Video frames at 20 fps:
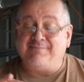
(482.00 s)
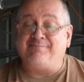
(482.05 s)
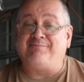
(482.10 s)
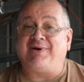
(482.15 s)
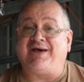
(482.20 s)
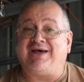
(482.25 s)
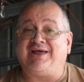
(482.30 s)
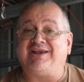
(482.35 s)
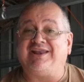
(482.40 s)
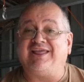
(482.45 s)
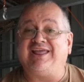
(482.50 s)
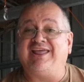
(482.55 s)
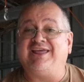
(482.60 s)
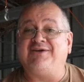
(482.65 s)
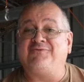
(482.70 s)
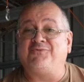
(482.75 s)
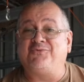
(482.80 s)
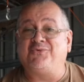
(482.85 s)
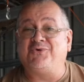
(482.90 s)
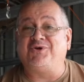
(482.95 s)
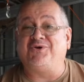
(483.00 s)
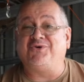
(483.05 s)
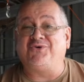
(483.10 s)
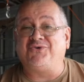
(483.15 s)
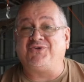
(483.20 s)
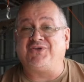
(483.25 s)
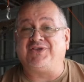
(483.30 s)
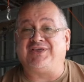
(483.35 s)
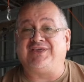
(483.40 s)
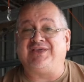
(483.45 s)
but it
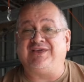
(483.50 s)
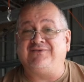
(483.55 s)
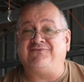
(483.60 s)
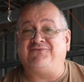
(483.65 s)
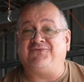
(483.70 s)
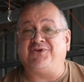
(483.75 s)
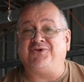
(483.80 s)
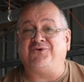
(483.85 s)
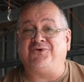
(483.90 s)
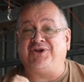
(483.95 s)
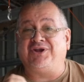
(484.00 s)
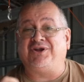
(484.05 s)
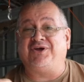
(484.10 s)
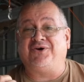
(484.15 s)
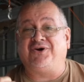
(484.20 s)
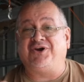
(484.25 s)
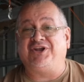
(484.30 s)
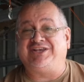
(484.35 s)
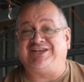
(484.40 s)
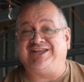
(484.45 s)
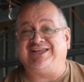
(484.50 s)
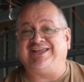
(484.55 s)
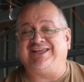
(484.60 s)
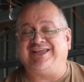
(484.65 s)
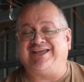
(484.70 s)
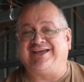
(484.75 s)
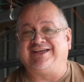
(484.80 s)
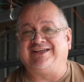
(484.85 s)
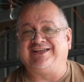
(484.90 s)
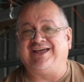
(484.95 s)
will give you an
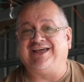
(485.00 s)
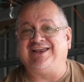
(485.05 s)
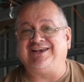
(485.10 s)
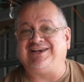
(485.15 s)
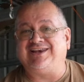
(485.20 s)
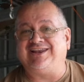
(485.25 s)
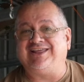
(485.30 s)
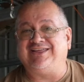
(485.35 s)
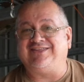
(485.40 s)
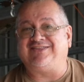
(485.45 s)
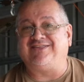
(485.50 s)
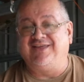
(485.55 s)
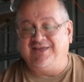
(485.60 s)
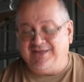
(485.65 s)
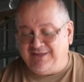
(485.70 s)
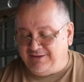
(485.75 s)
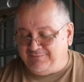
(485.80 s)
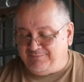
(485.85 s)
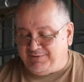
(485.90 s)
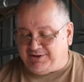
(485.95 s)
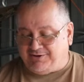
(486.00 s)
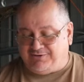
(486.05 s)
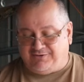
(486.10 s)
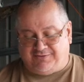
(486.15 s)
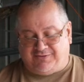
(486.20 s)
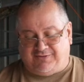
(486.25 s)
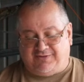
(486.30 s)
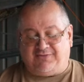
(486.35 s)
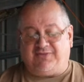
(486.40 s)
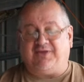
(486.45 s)
idea at least,
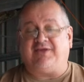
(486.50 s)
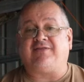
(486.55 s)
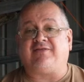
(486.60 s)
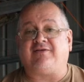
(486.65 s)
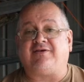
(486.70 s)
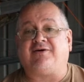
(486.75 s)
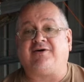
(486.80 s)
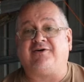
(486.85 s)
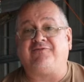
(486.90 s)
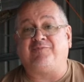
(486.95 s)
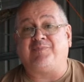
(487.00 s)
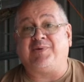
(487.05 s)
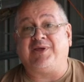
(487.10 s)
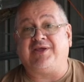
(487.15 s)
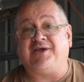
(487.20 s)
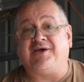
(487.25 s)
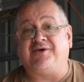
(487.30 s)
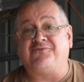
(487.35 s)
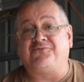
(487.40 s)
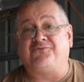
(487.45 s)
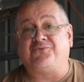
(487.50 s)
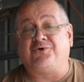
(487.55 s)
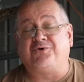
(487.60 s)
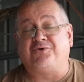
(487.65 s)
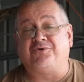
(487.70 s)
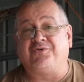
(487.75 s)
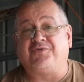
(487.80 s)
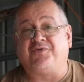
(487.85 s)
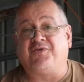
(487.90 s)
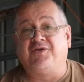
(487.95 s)
because these
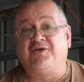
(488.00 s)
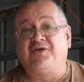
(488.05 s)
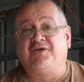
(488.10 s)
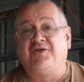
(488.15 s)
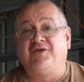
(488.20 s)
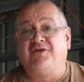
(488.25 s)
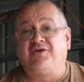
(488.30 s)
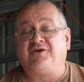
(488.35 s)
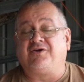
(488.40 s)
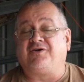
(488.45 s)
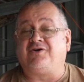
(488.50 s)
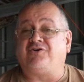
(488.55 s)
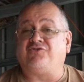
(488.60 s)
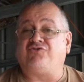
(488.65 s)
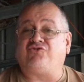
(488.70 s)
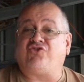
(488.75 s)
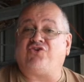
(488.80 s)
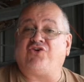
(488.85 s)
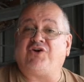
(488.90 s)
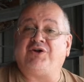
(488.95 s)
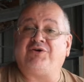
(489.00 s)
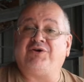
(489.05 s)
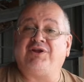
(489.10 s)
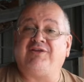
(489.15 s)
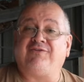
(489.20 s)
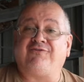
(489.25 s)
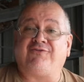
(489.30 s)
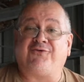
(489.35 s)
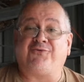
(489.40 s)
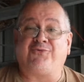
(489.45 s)
LiFePO4s, contrary
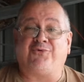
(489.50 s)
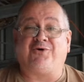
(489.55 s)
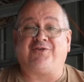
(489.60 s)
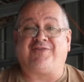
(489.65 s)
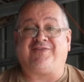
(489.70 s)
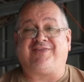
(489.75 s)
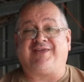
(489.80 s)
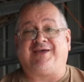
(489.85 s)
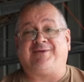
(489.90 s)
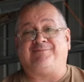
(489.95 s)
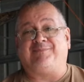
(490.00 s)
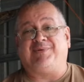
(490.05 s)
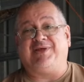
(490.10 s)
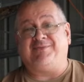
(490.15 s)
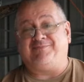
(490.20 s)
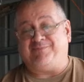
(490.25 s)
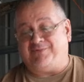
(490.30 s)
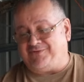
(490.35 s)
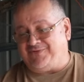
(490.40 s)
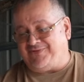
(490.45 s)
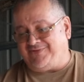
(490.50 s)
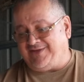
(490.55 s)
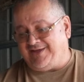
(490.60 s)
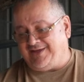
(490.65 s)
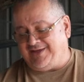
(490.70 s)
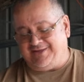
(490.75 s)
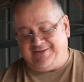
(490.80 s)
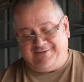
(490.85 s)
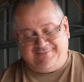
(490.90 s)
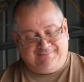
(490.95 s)
to what some people
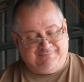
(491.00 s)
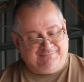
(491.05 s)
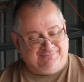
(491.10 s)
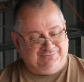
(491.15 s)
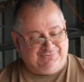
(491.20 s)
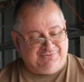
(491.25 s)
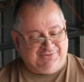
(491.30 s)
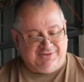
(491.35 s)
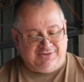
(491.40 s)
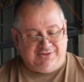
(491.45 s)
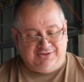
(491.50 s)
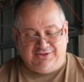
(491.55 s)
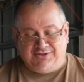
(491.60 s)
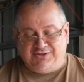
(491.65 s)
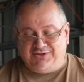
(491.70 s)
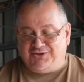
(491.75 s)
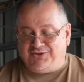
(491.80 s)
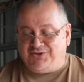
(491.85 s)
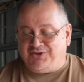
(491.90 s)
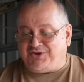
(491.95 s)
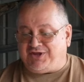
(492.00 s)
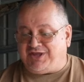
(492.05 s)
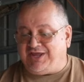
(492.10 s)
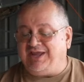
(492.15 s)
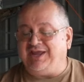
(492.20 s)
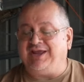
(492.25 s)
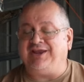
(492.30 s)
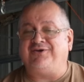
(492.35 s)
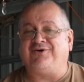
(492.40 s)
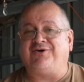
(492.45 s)
say, you
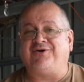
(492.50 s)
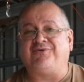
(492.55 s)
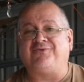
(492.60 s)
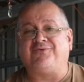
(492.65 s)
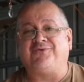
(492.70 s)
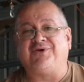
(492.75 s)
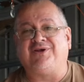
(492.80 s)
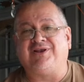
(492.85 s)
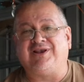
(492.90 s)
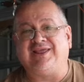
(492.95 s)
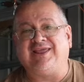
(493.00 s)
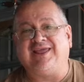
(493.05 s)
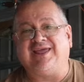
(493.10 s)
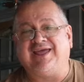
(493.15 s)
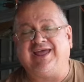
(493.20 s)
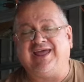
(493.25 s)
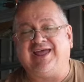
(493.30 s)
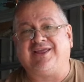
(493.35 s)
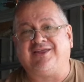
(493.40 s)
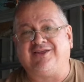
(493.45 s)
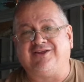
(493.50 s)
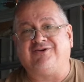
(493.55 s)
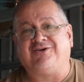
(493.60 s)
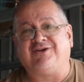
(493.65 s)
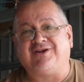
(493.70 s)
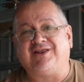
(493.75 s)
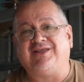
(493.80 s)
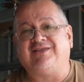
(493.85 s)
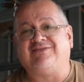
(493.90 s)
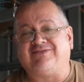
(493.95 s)
cannot really
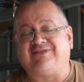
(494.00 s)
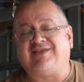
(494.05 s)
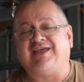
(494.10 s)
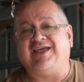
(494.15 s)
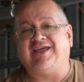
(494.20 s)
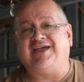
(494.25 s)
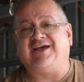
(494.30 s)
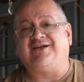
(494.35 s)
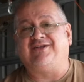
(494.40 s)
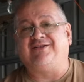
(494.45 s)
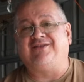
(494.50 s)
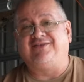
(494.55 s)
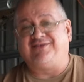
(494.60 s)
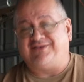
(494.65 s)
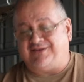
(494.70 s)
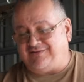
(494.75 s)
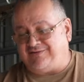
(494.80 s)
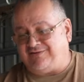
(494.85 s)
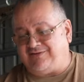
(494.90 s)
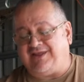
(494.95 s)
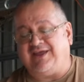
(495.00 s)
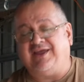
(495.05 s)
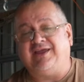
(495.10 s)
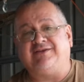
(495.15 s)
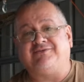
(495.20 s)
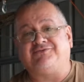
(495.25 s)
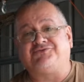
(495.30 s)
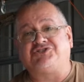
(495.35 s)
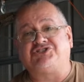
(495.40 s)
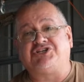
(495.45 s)
accurately tell the state
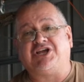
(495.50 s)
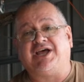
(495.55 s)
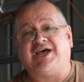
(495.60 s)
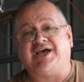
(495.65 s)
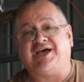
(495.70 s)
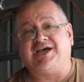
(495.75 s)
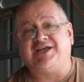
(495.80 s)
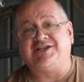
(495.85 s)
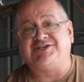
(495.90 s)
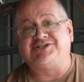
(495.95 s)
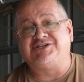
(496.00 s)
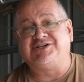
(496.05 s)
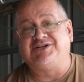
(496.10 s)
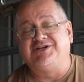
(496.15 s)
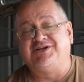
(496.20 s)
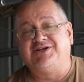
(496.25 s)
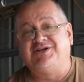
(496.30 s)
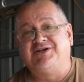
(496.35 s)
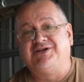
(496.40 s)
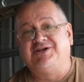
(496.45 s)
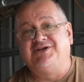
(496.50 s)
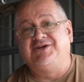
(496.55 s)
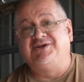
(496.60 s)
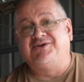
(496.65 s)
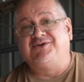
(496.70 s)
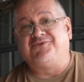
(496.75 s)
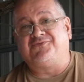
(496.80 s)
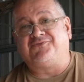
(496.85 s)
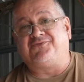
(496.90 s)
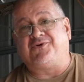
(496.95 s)
of charge
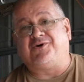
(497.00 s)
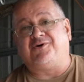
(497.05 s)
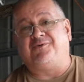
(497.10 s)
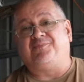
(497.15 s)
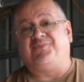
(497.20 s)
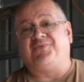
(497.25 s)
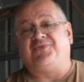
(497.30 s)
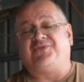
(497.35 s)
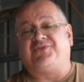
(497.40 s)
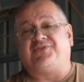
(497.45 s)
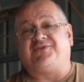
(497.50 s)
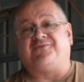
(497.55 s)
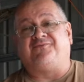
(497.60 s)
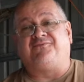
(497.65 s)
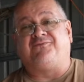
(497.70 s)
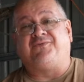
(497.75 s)
from the